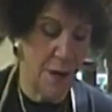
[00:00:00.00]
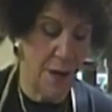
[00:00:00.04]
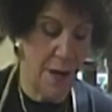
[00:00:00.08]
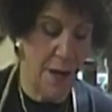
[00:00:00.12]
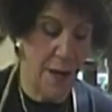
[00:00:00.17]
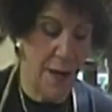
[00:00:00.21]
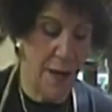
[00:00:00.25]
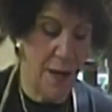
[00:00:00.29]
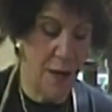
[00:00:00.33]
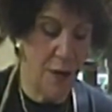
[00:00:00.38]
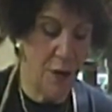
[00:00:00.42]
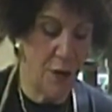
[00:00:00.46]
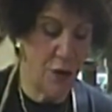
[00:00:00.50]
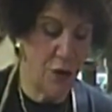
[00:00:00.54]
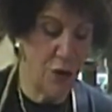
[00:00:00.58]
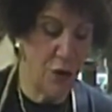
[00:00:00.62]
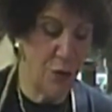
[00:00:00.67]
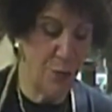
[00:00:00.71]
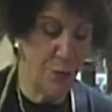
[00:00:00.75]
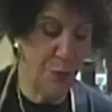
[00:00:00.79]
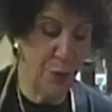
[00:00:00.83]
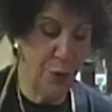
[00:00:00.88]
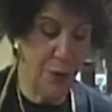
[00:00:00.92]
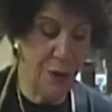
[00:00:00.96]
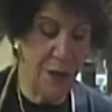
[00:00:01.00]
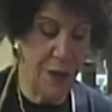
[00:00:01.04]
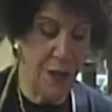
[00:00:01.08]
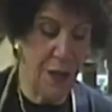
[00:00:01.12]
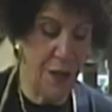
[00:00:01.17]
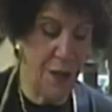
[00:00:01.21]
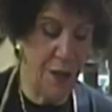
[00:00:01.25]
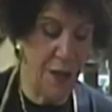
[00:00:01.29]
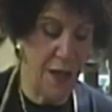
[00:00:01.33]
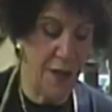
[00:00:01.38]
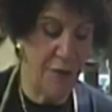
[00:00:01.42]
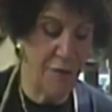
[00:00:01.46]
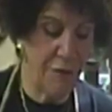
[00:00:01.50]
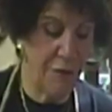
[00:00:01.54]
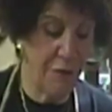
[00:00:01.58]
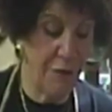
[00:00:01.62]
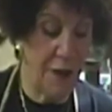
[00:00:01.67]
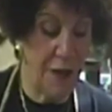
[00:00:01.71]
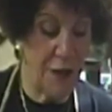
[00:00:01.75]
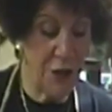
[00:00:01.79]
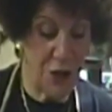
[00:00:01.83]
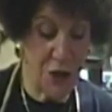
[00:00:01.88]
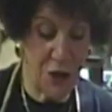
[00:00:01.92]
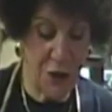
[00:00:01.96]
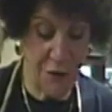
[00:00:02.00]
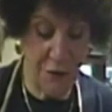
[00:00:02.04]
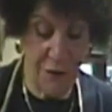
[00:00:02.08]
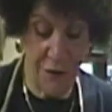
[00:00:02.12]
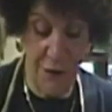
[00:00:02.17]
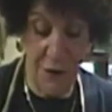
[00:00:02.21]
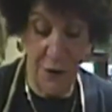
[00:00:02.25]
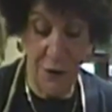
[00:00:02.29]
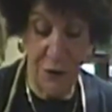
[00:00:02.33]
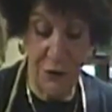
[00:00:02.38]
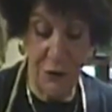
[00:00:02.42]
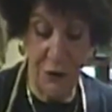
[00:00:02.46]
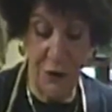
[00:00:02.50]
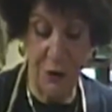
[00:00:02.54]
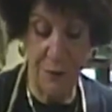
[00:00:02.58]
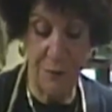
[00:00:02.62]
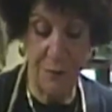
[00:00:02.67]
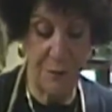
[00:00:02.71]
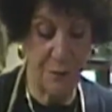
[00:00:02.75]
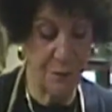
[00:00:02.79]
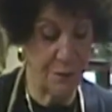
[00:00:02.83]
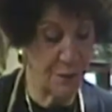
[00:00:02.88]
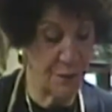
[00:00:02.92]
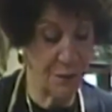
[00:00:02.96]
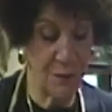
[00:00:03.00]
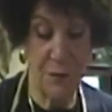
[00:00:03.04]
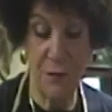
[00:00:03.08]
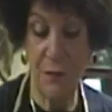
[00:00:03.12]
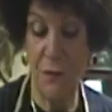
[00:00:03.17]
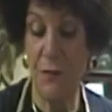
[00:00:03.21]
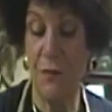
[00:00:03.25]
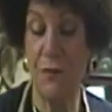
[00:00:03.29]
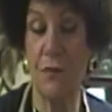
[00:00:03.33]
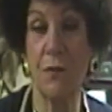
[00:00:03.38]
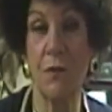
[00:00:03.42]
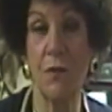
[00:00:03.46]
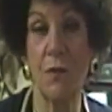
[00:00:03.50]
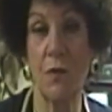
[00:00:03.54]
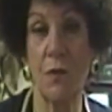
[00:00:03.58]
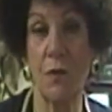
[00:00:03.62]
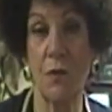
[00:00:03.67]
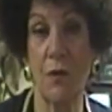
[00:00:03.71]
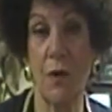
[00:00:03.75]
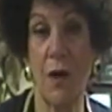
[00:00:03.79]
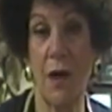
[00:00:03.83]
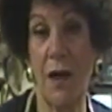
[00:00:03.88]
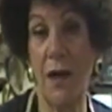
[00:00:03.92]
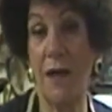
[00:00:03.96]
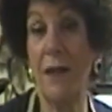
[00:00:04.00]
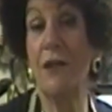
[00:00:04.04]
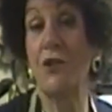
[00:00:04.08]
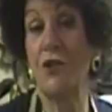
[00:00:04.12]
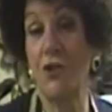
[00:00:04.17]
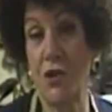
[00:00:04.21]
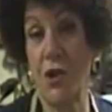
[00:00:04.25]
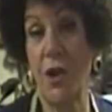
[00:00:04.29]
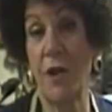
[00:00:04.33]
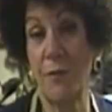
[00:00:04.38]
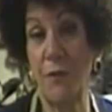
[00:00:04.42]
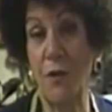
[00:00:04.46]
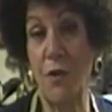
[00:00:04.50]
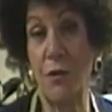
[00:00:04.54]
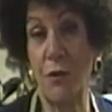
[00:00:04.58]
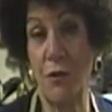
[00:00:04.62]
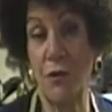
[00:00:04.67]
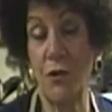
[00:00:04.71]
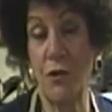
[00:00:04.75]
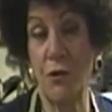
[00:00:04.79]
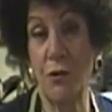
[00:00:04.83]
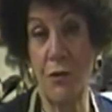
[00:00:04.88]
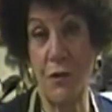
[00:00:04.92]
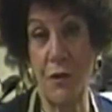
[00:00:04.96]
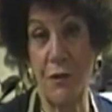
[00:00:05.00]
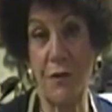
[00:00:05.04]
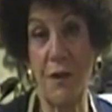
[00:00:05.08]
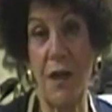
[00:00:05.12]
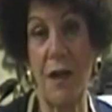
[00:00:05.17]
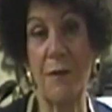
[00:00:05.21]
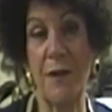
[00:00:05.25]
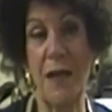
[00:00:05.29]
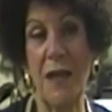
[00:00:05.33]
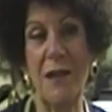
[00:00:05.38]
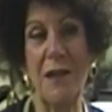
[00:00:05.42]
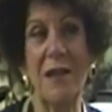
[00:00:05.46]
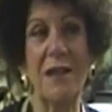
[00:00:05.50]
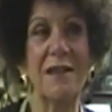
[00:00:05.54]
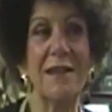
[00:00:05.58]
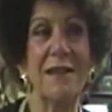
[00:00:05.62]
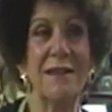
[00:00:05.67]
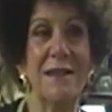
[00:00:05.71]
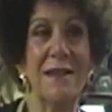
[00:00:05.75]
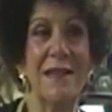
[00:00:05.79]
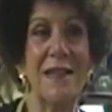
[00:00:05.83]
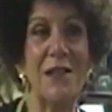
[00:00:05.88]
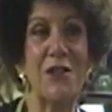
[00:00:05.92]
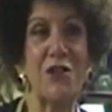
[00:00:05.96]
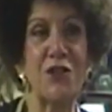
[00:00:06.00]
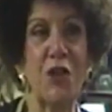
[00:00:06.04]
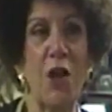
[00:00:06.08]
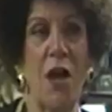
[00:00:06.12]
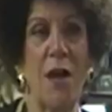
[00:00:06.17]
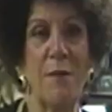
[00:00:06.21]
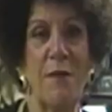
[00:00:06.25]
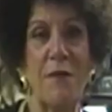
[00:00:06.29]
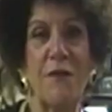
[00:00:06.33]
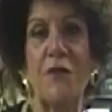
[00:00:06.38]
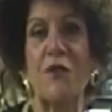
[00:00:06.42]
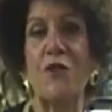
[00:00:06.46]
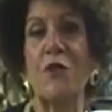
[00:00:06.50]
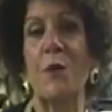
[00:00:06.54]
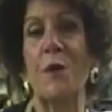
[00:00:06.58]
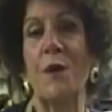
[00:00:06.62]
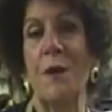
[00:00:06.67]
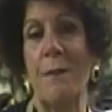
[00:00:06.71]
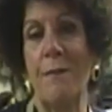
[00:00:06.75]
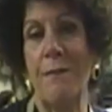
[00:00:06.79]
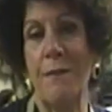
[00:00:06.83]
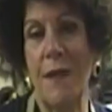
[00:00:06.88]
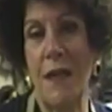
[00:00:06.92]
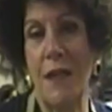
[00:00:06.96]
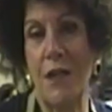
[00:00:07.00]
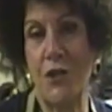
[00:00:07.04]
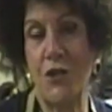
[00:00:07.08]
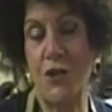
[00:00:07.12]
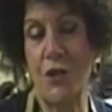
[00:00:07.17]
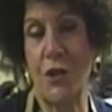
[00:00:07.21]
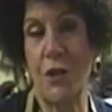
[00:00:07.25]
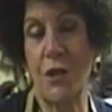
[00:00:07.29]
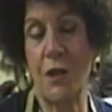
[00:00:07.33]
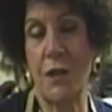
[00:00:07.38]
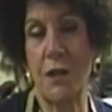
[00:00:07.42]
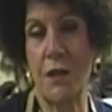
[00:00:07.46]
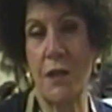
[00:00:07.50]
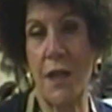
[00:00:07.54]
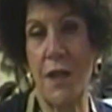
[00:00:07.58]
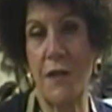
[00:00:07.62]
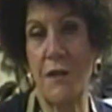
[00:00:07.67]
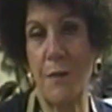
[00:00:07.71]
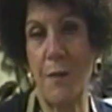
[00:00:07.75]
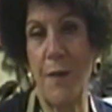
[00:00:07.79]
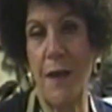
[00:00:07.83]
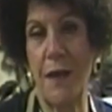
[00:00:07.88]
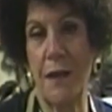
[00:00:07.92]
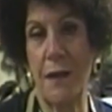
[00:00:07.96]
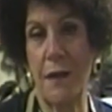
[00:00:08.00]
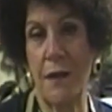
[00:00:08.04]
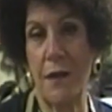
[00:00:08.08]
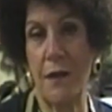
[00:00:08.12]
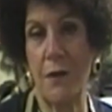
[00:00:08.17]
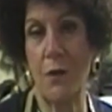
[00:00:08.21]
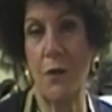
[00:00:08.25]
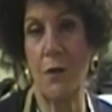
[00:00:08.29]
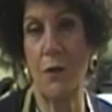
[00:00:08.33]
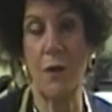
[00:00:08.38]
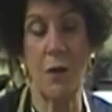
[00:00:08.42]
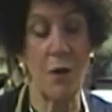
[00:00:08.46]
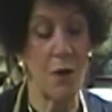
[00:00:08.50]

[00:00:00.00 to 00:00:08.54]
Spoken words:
and you put in a fresh filter each time you use it. Each time if you're doing a major glaze making,